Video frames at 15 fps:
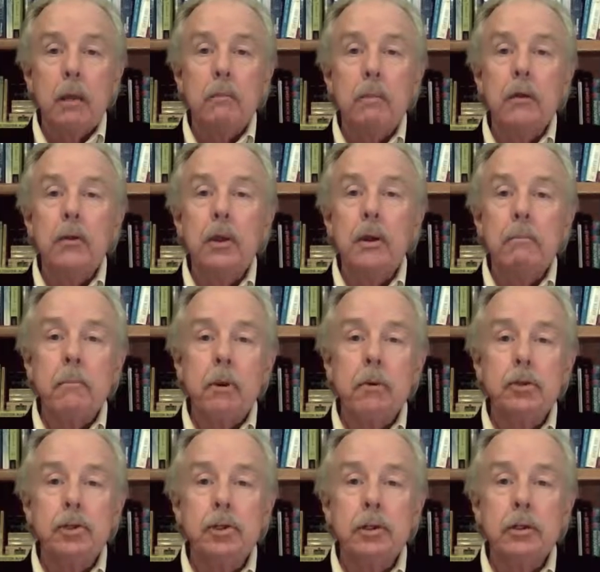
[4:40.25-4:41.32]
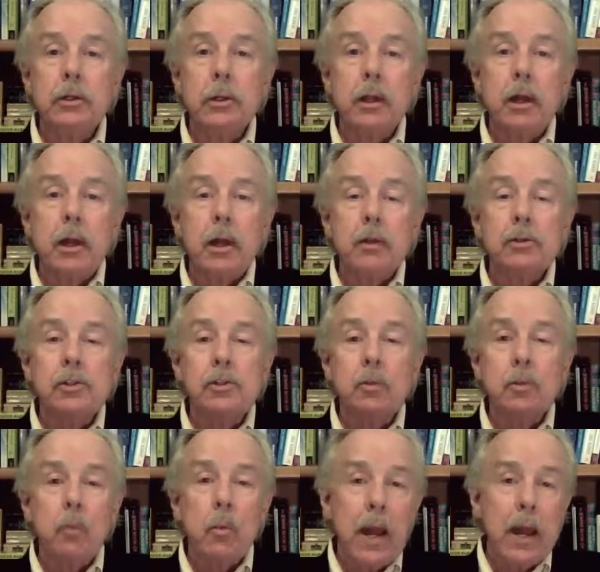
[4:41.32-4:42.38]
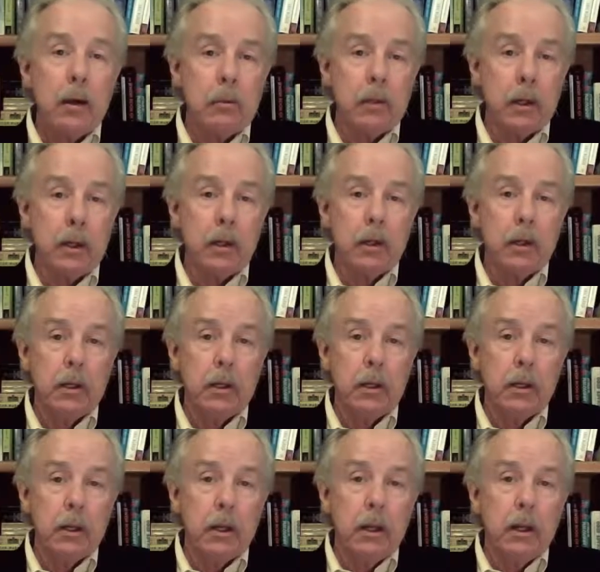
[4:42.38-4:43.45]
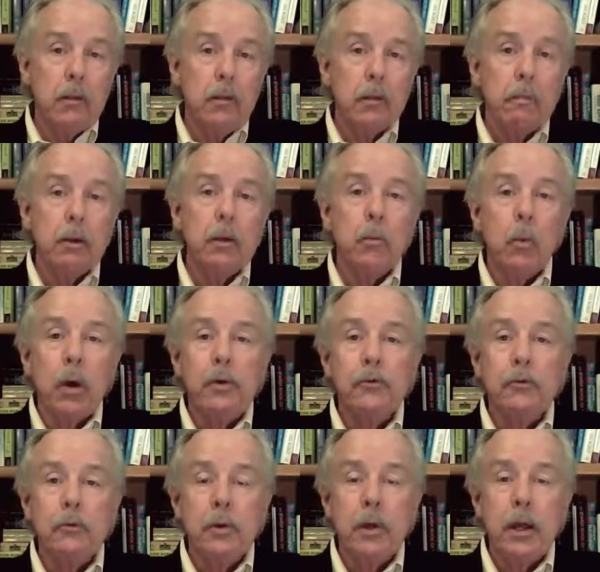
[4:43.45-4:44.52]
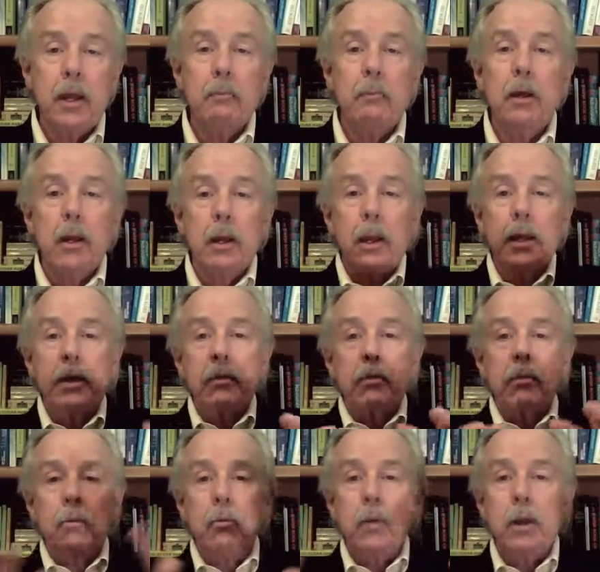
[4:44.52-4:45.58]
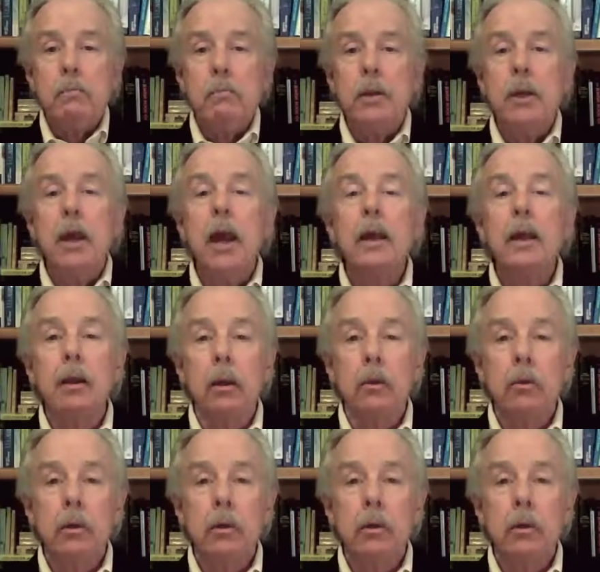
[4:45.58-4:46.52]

but the emotion surrounding the Budweiser name, like a great big halo.